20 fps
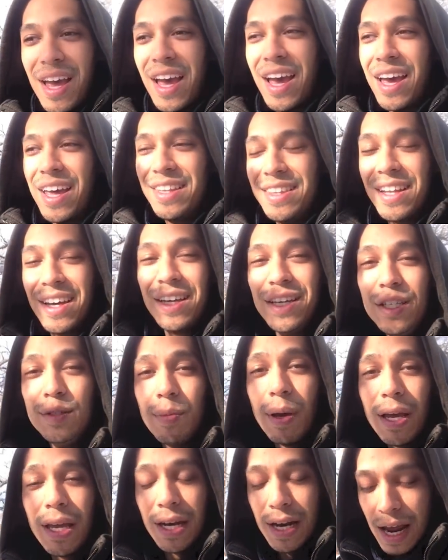and he's
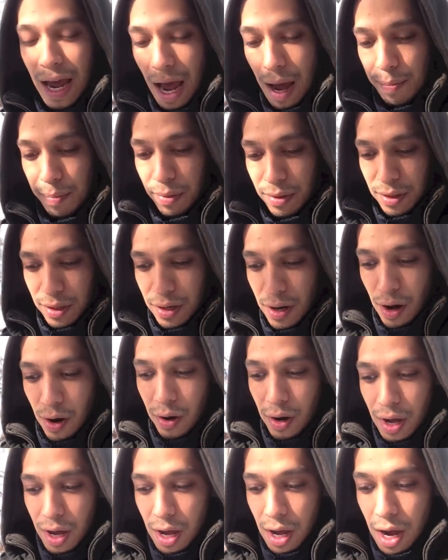making it happen. You
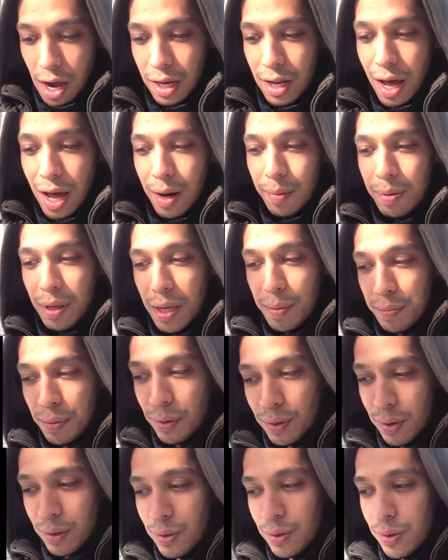know, a lot of
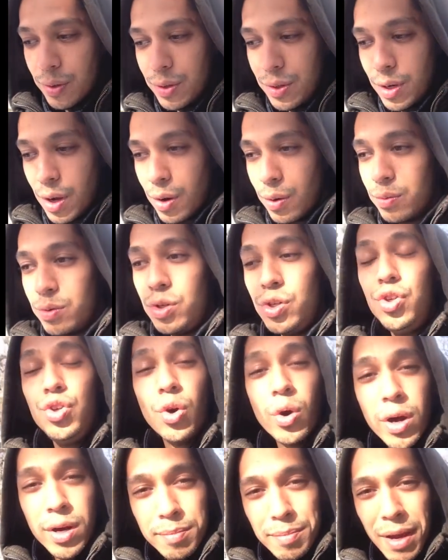people, you know,
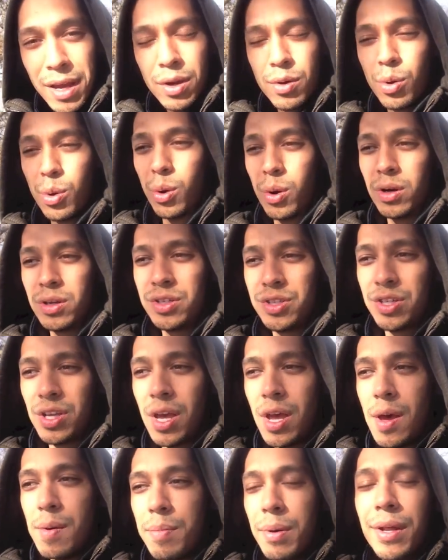join my course,
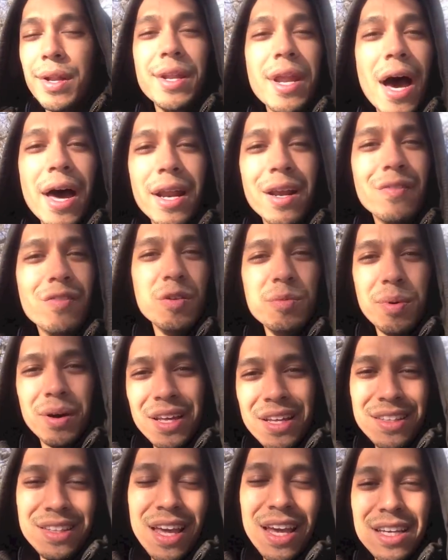but not
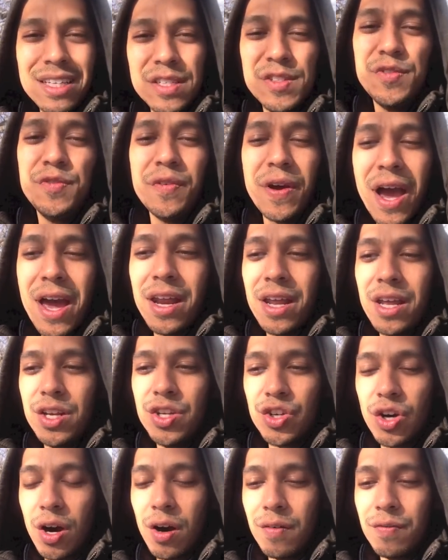everybody takes
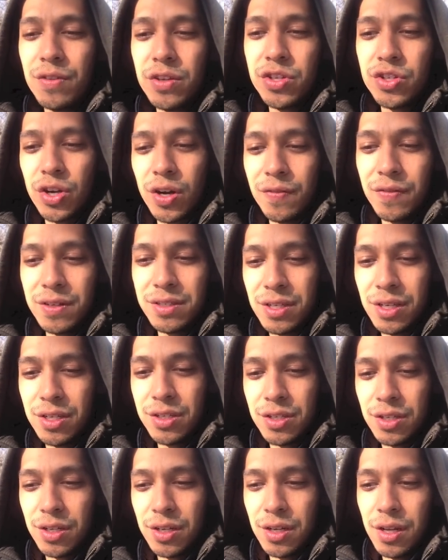advantage of the
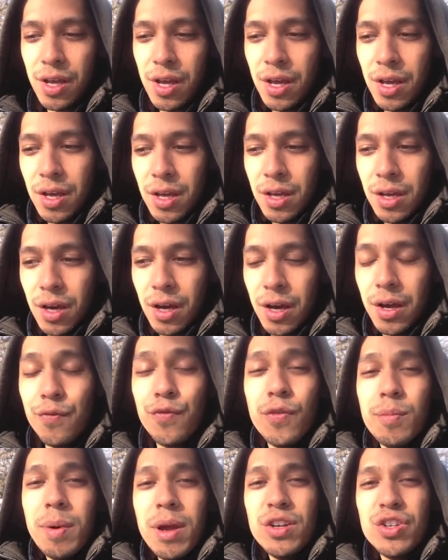services and
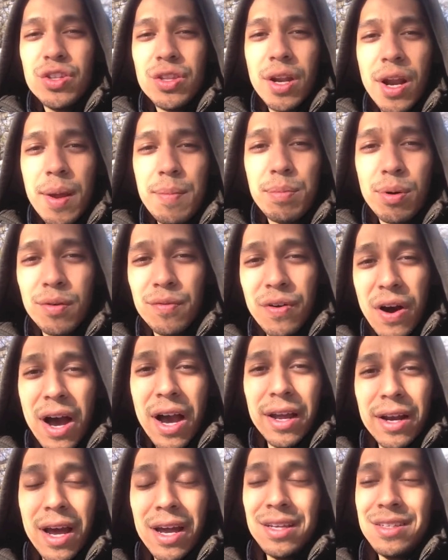information that I
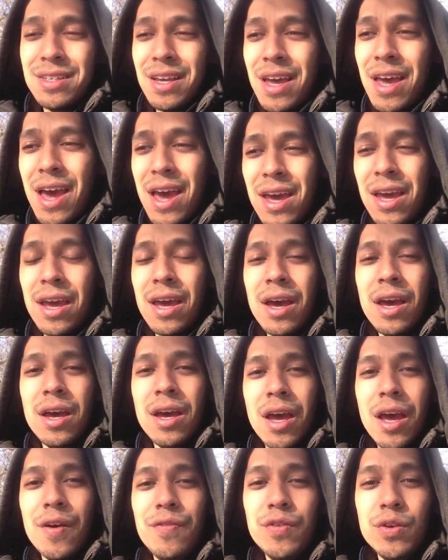provide. I say, hey,
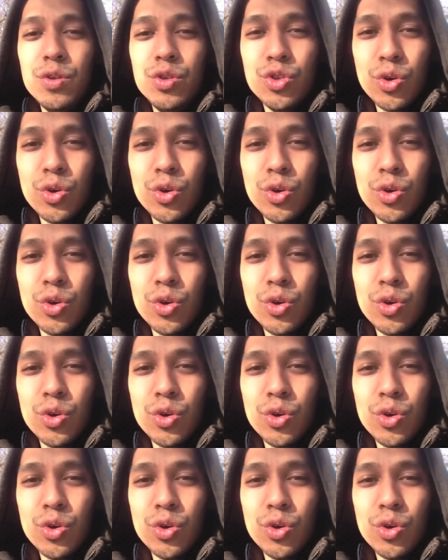if you